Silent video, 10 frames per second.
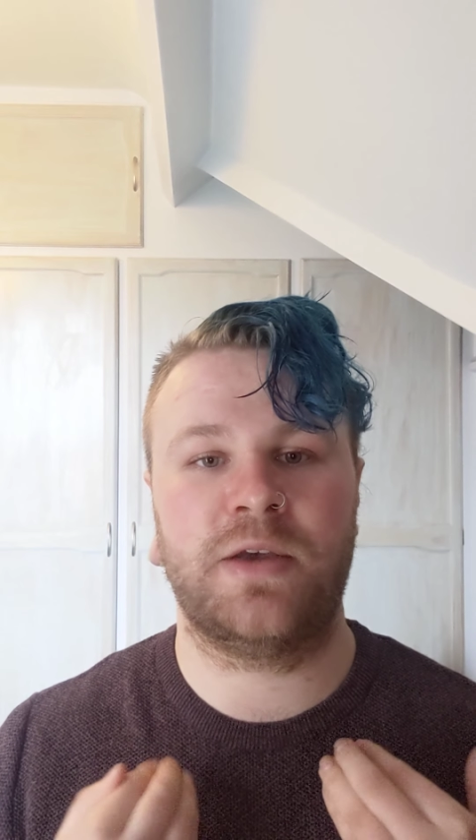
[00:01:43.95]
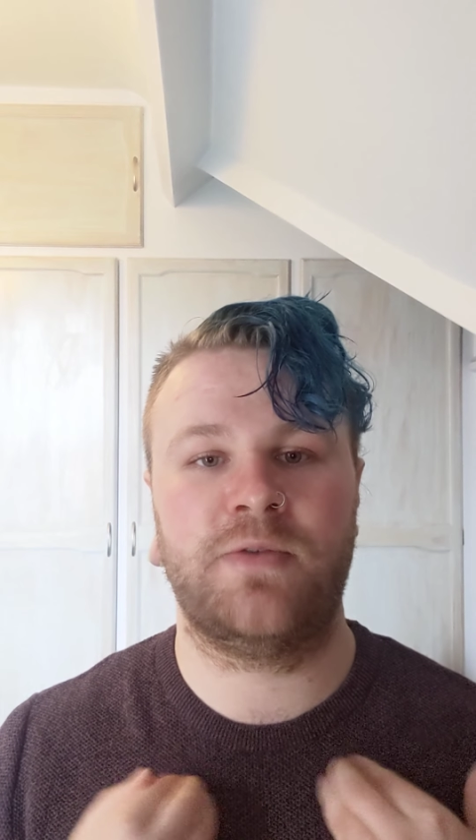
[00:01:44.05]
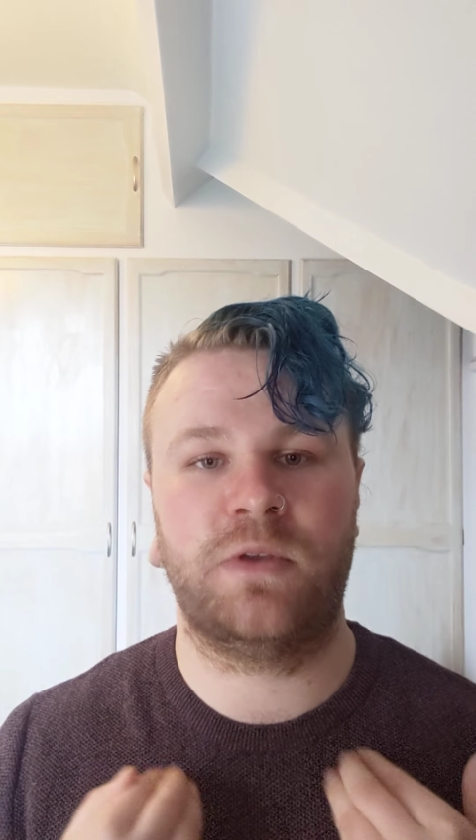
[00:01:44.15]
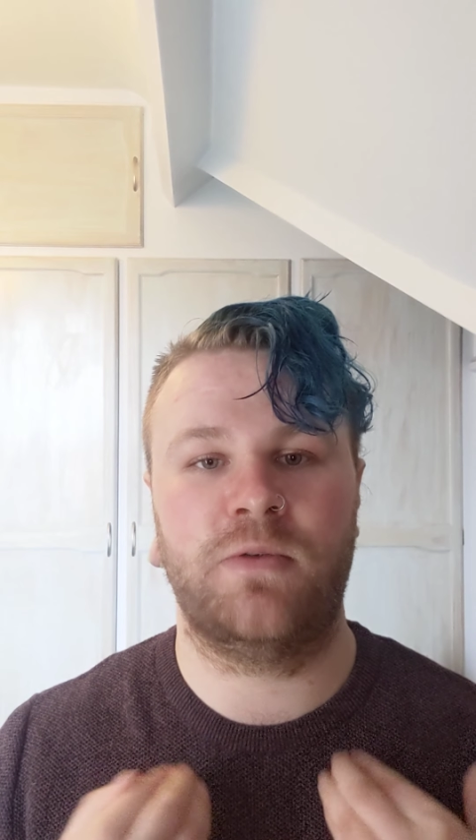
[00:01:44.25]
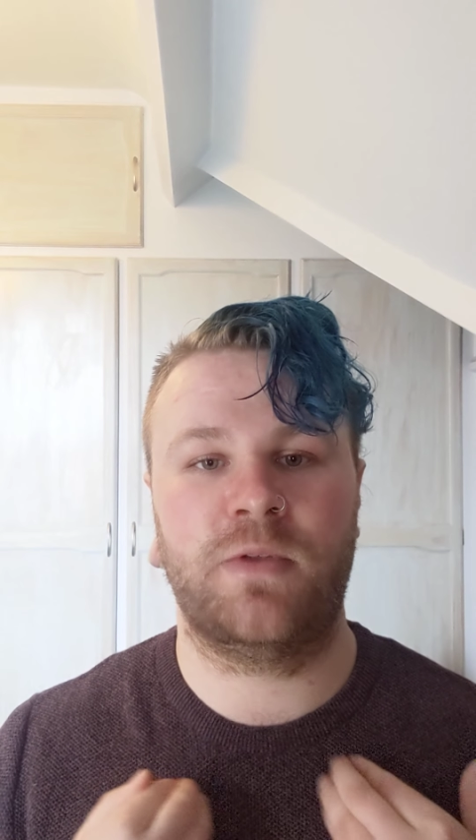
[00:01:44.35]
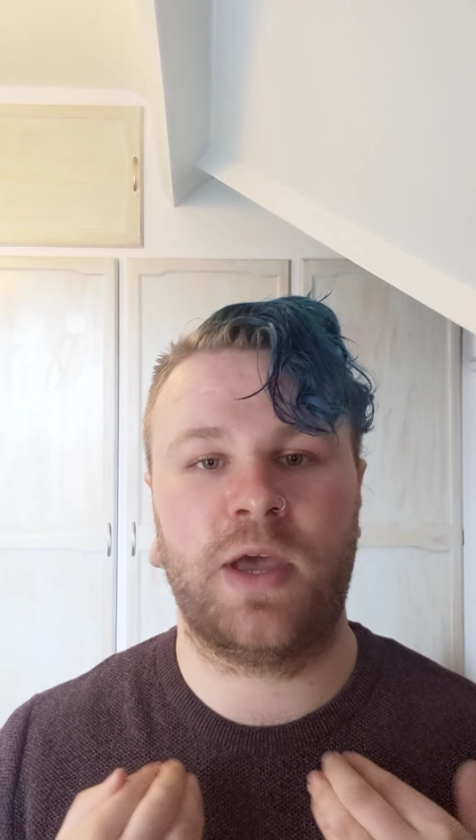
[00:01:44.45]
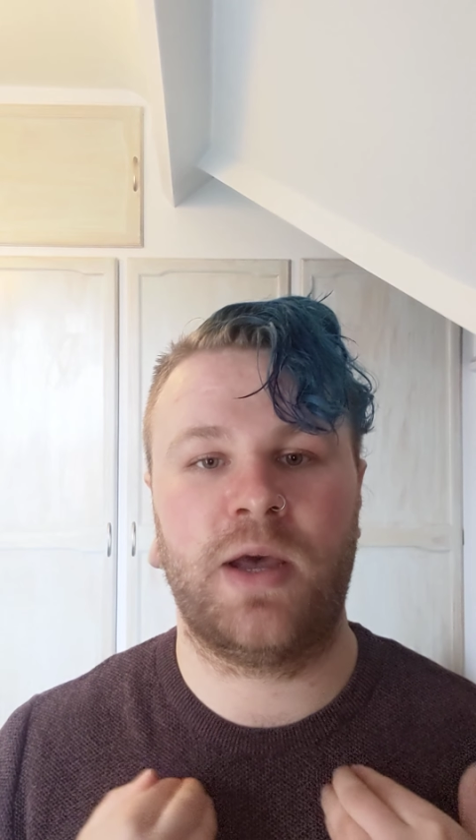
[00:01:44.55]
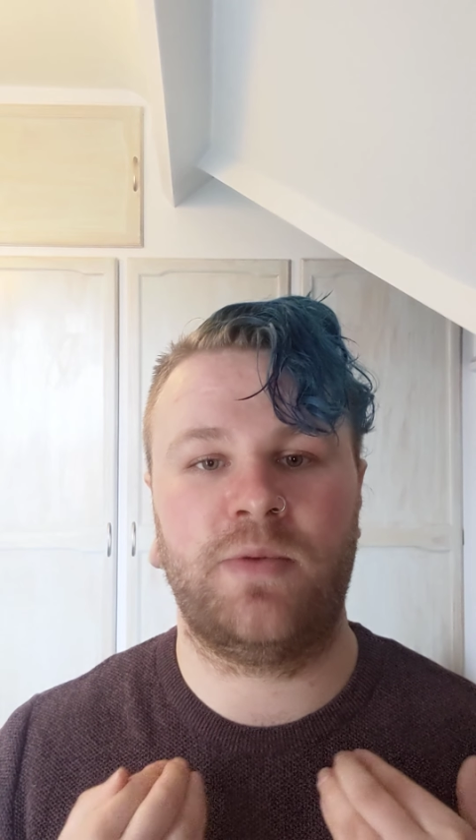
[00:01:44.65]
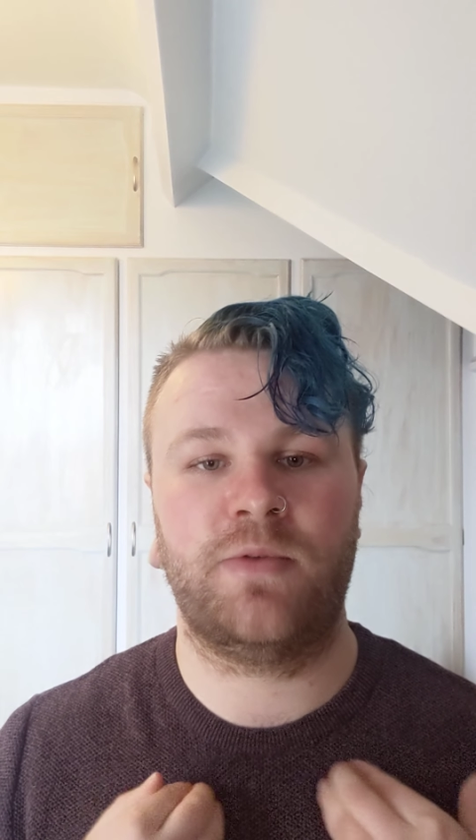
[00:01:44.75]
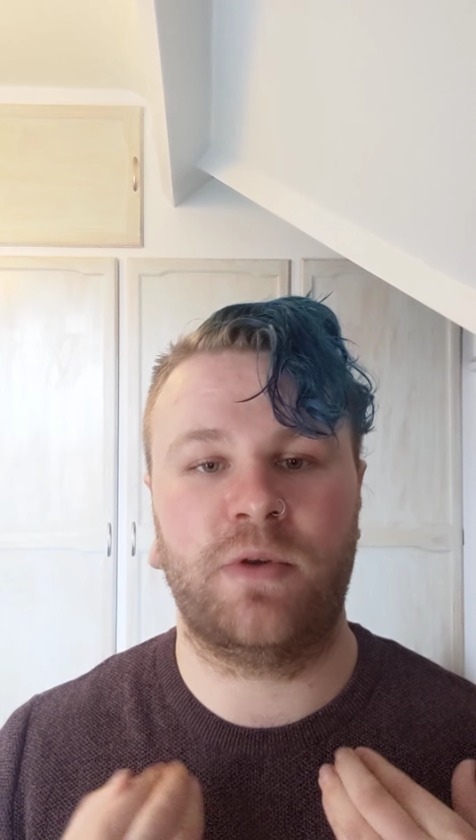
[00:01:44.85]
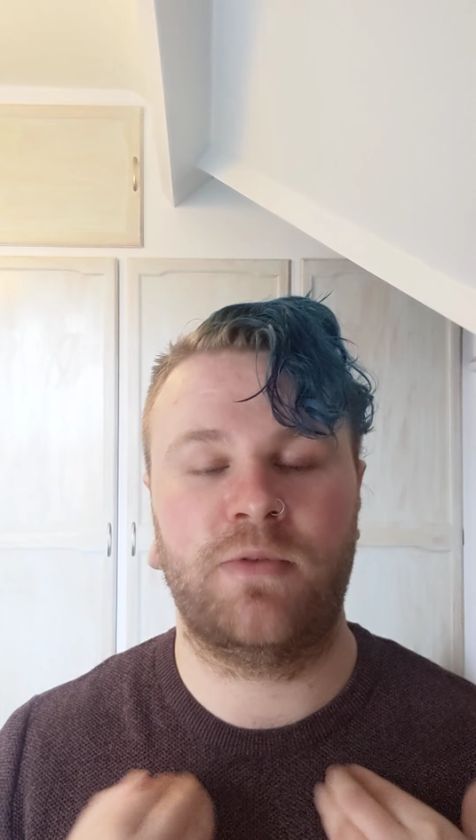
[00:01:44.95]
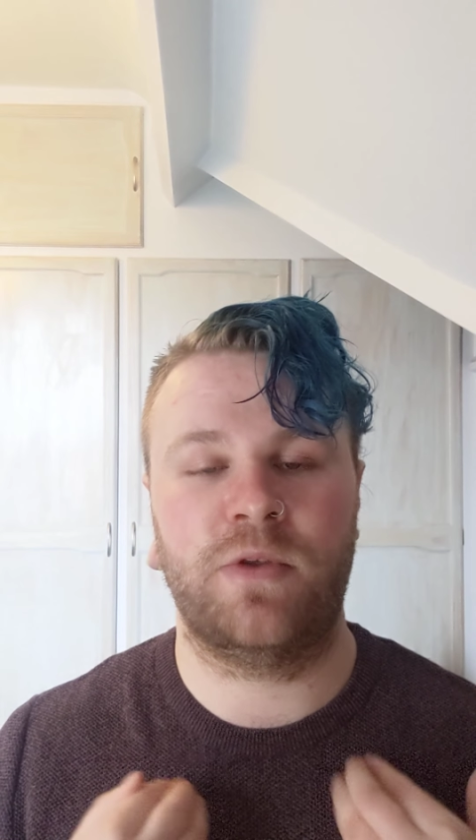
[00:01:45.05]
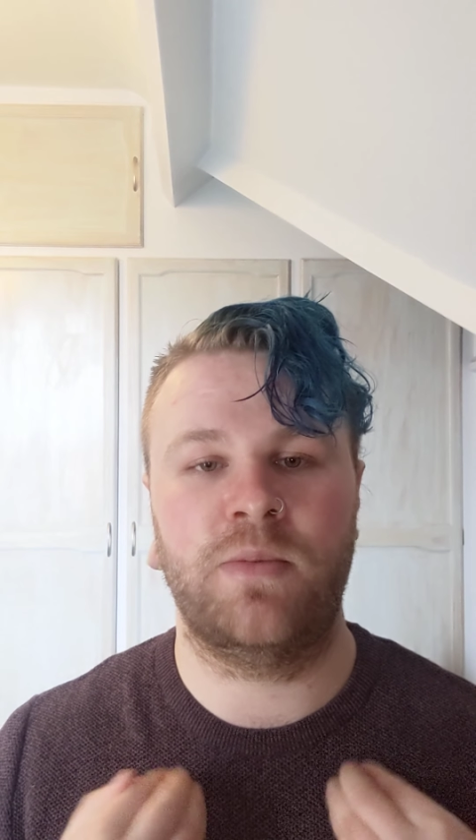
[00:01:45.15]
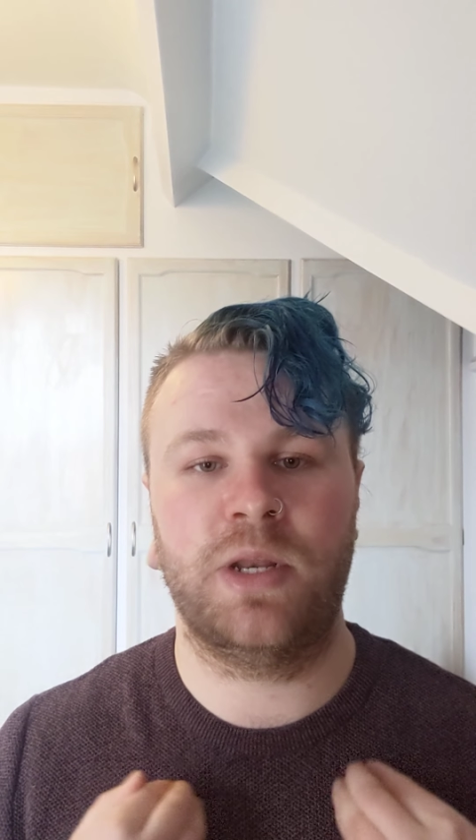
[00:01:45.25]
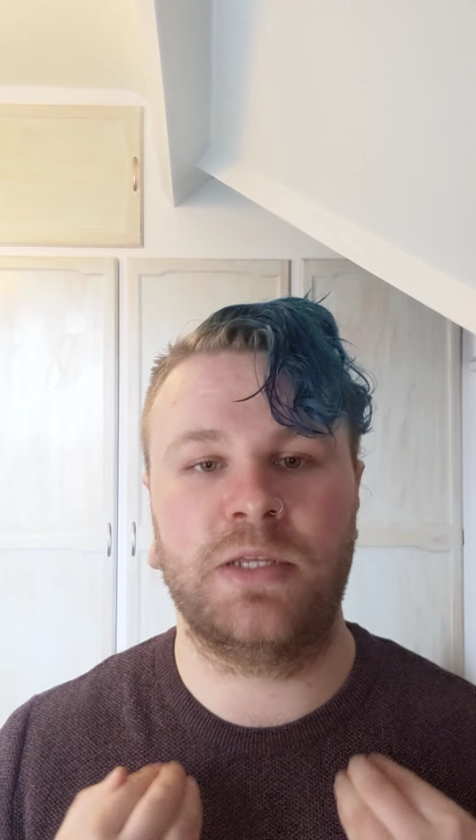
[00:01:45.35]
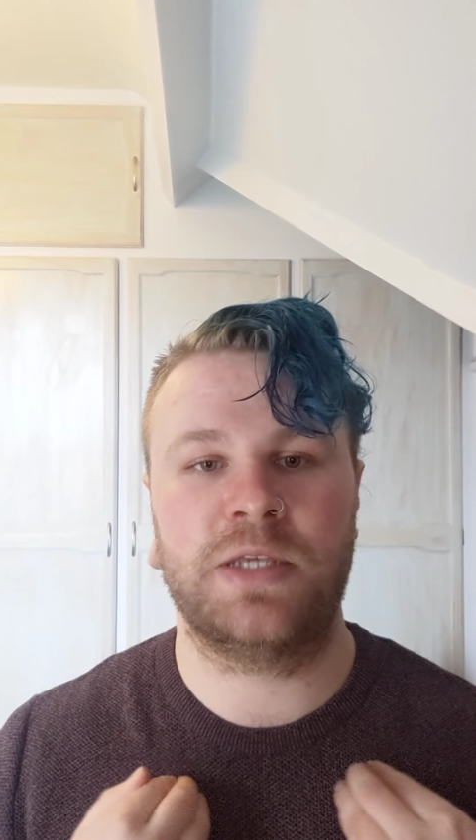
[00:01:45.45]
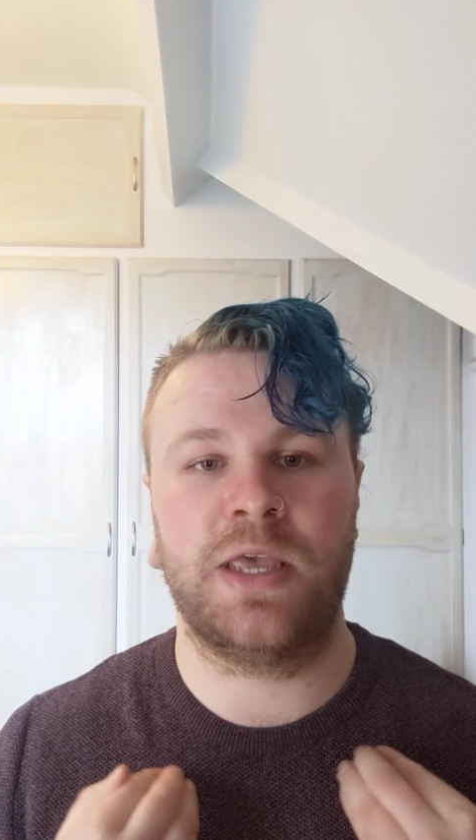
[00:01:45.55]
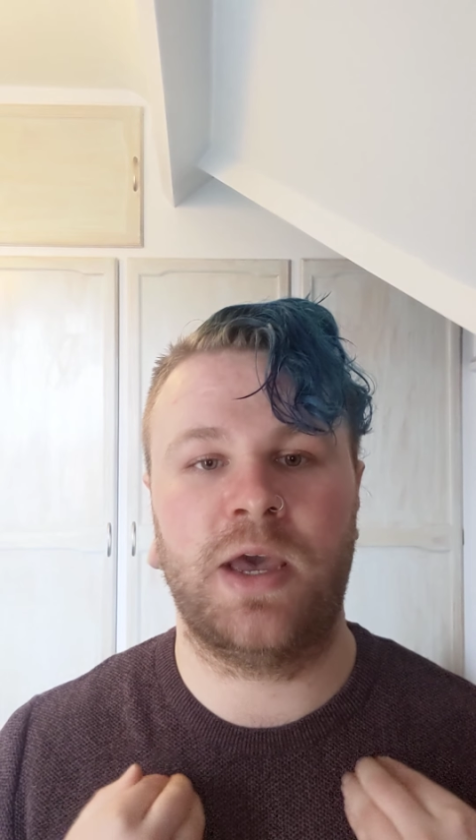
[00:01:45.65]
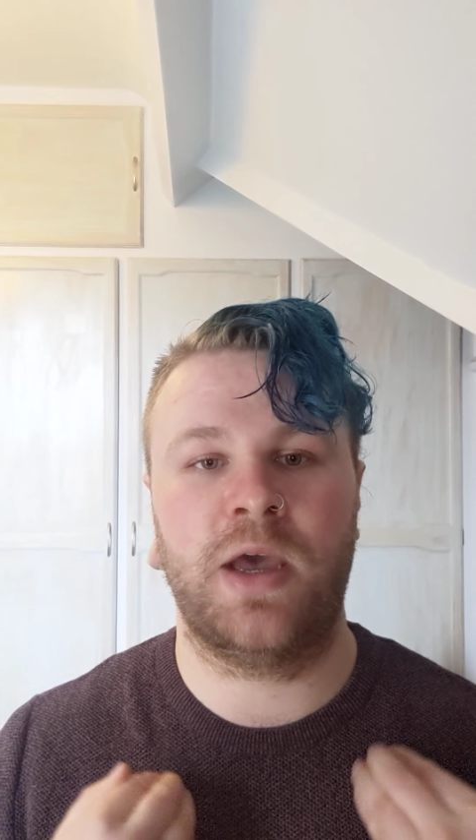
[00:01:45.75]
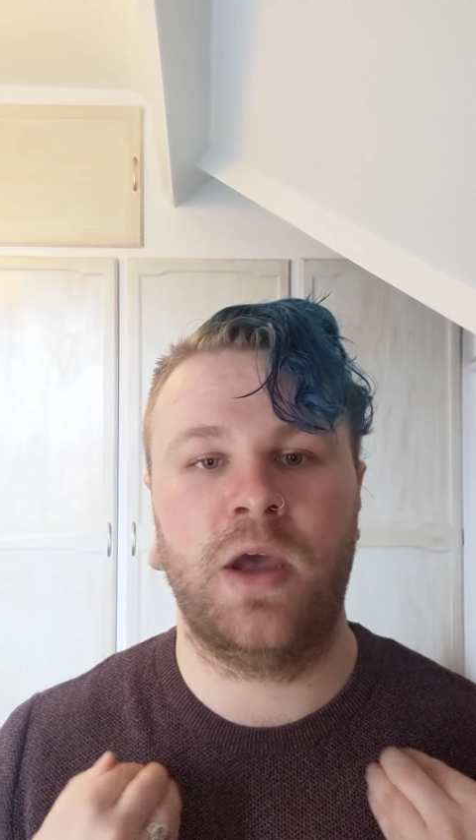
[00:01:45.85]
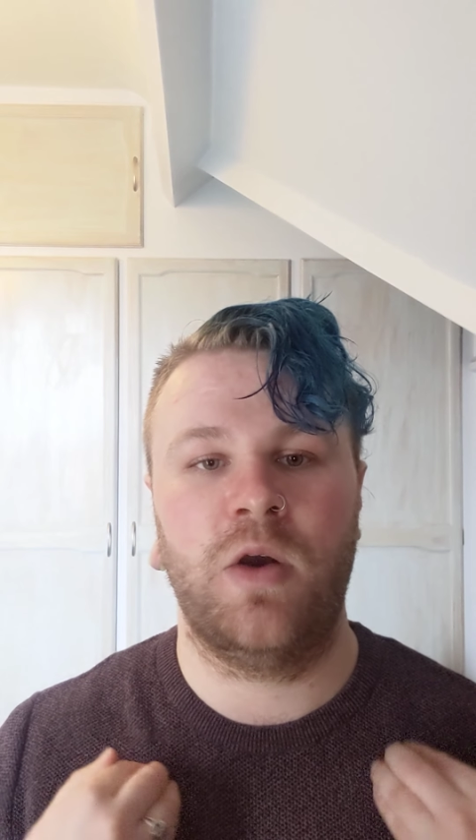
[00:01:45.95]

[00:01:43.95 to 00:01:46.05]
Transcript: after you've tapped for a few minutes here,